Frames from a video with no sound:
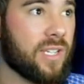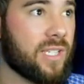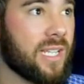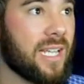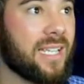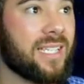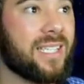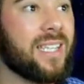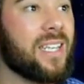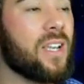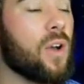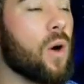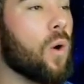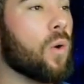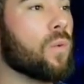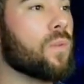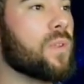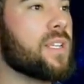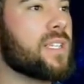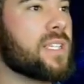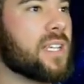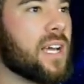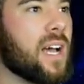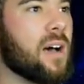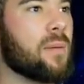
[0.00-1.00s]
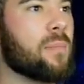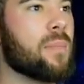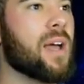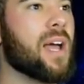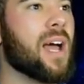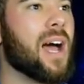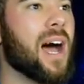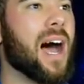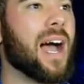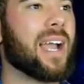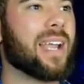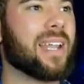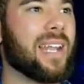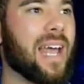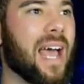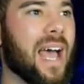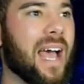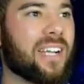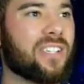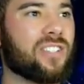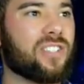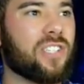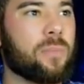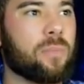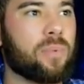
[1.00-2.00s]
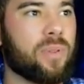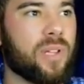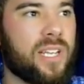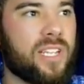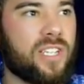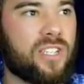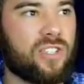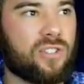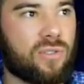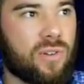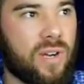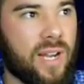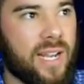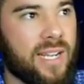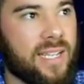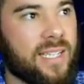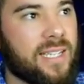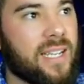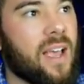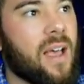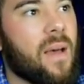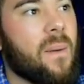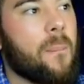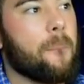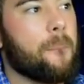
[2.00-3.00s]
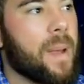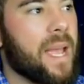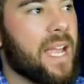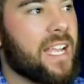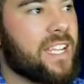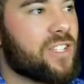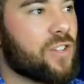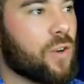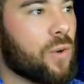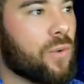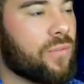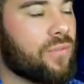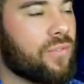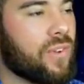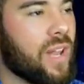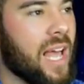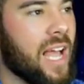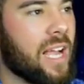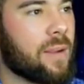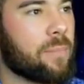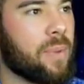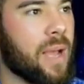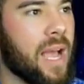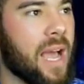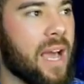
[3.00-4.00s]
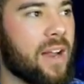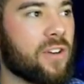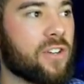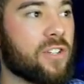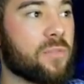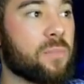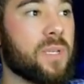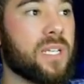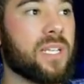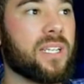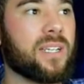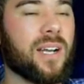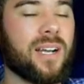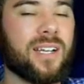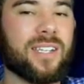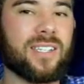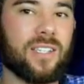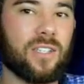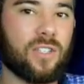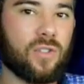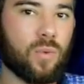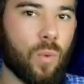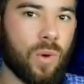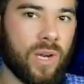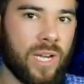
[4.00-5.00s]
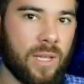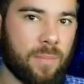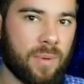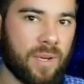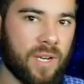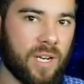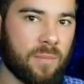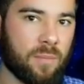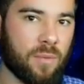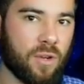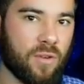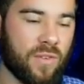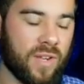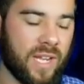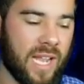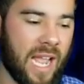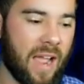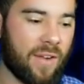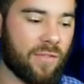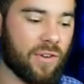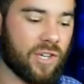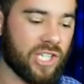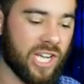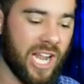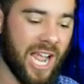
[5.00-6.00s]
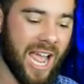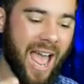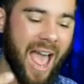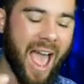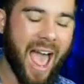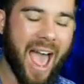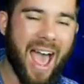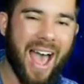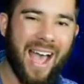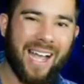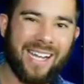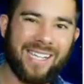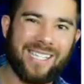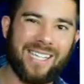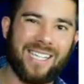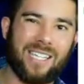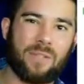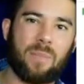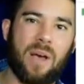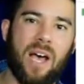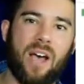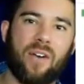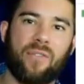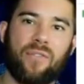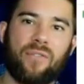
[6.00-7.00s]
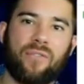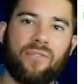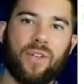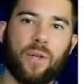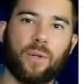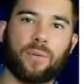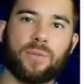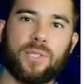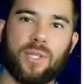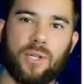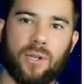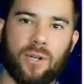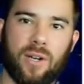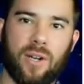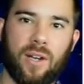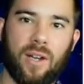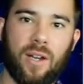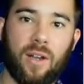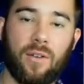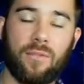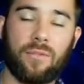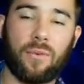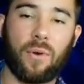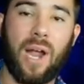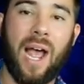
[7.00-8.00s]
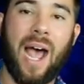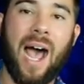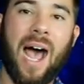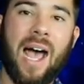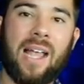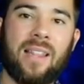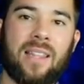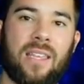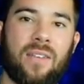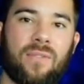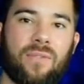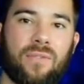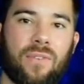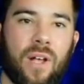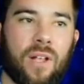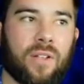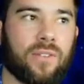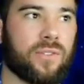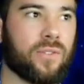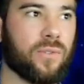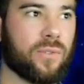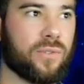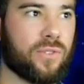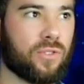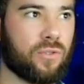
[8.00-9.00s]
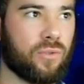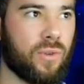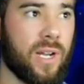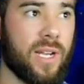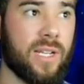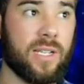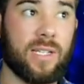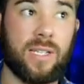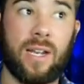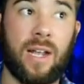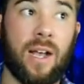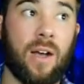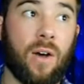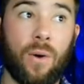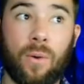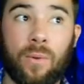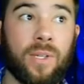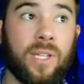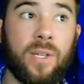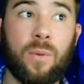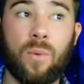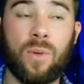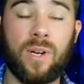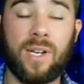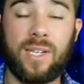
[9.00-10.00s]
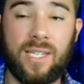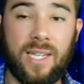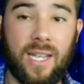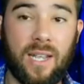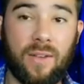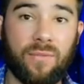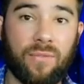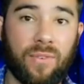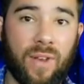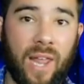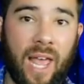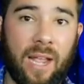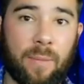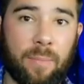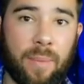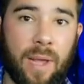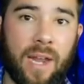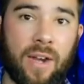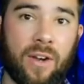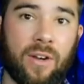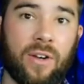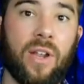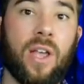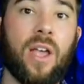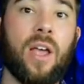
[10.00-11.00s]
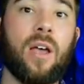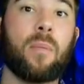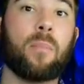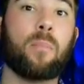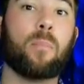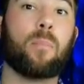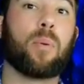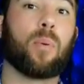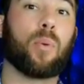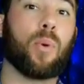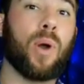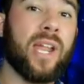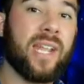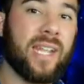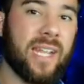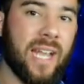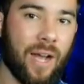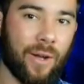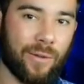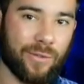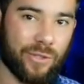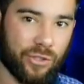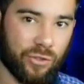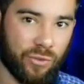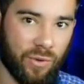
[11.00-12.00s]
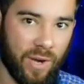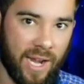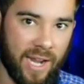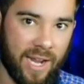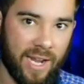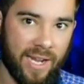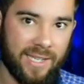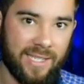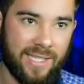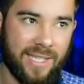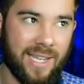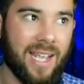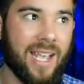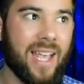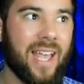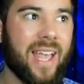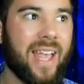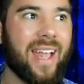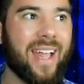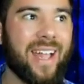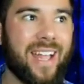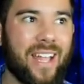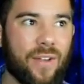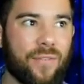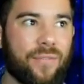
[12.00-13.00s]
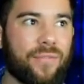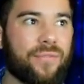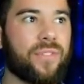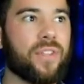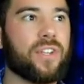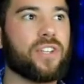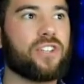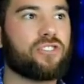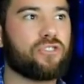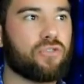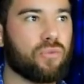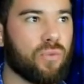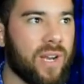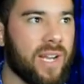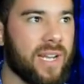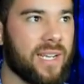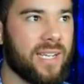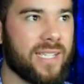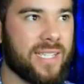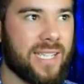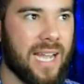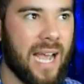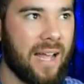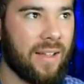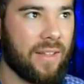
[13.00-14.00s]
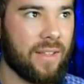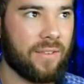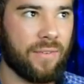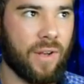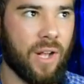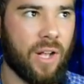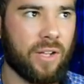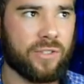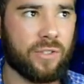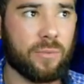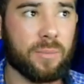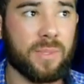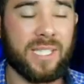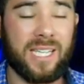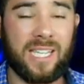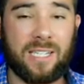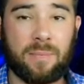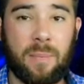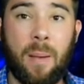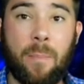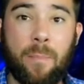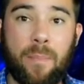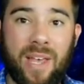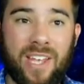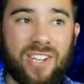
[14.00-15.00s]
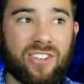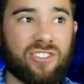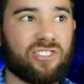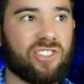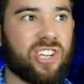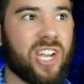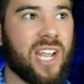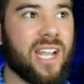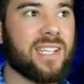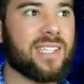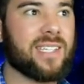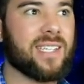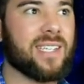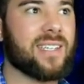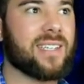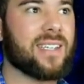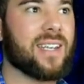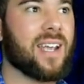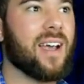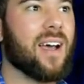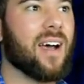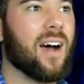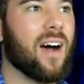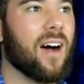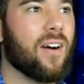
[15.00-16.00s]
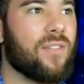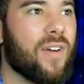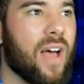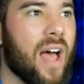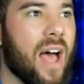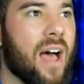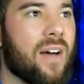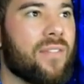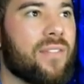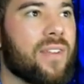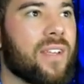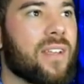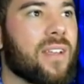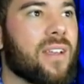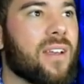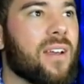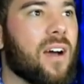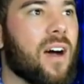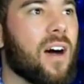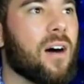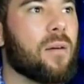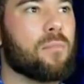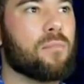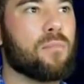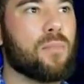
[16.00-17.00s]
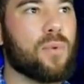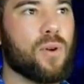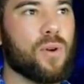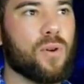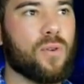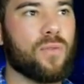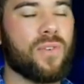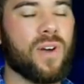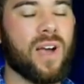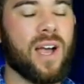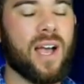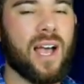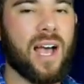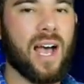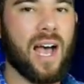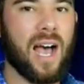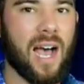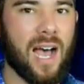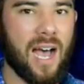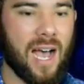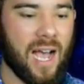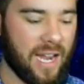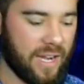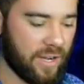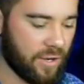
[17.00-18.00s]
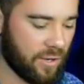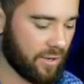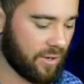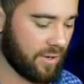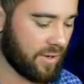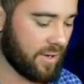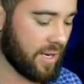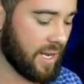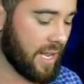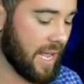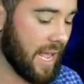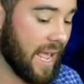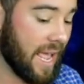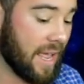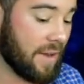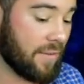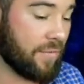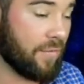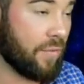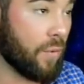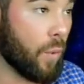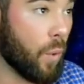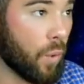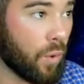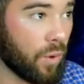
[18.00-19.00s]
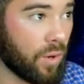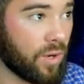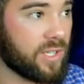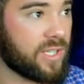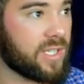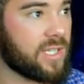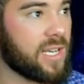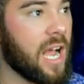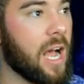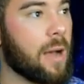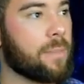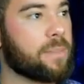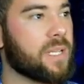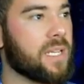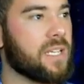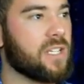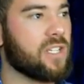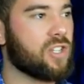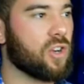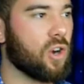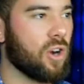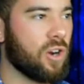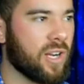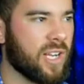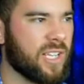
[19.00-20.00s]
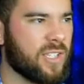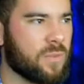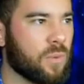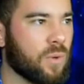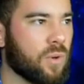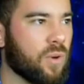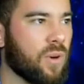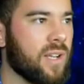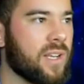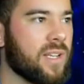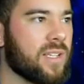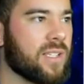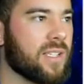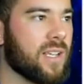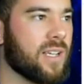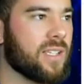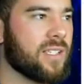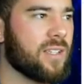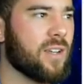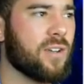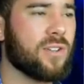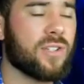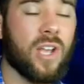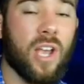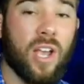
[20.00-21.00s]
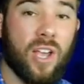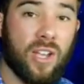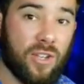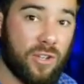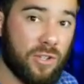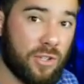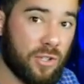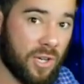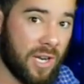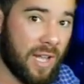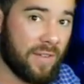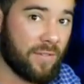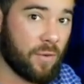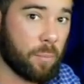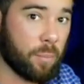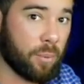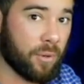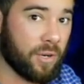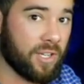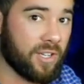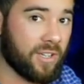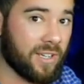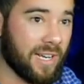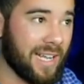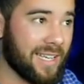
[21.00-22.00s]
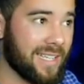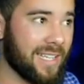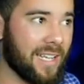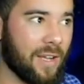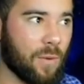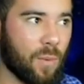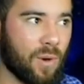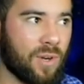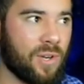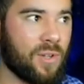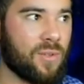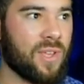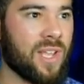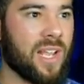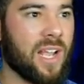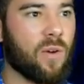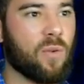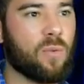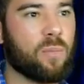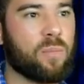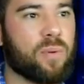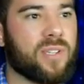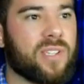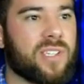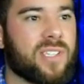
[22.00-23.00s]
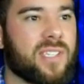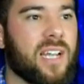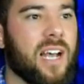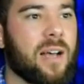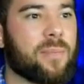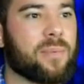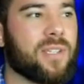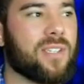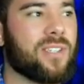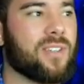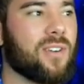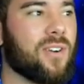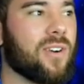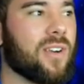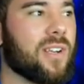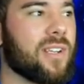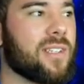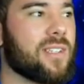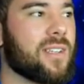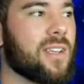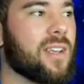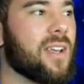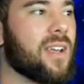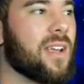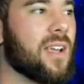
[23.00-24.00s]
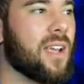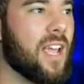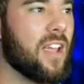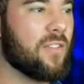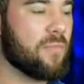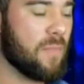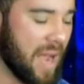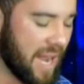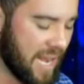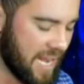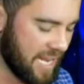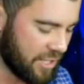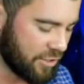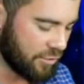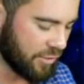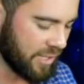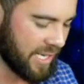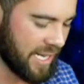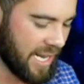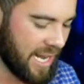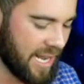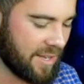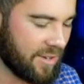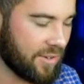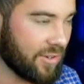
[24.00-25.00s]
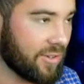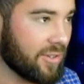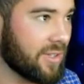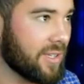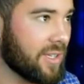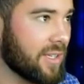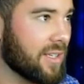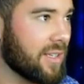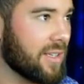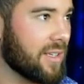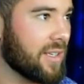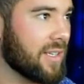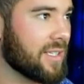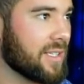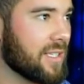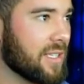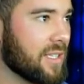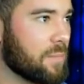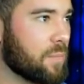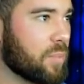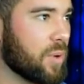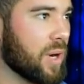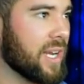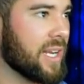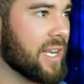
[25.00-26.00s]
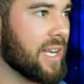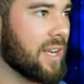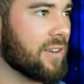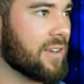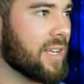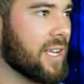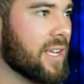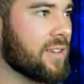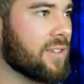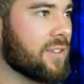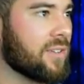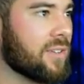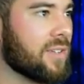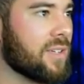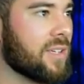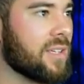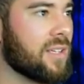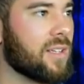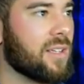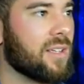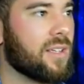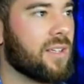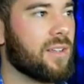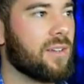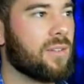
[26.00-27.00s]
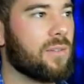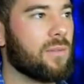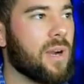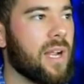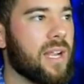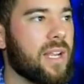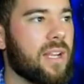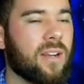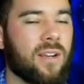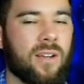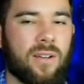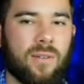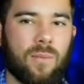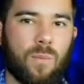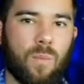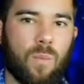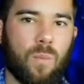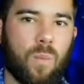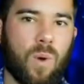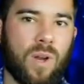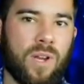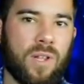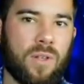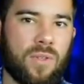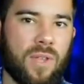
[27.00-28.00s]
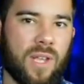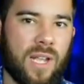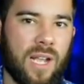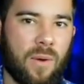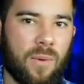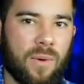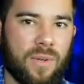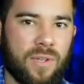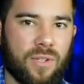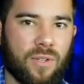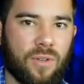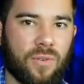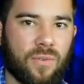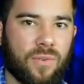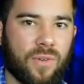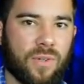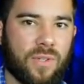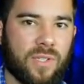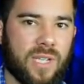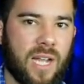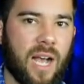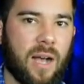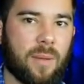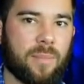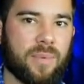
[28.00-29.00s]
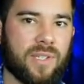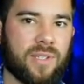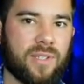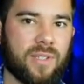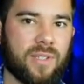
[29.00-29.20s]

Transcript: That's the only time I can actually place trades based on flag patterns, because the 20-period moving average acts as my filter for highly volatile trends. And I only want to take flag pattern breakout trades if the trend is highly volatile, because that's my best chances of having a move higher. And for stops and targets, we'll go ahead and discuss those. You should have a pretty good idea. Where do you think I would put stops and targets? If my entry candle is this breakout candle right here, what do you think I would do for stops?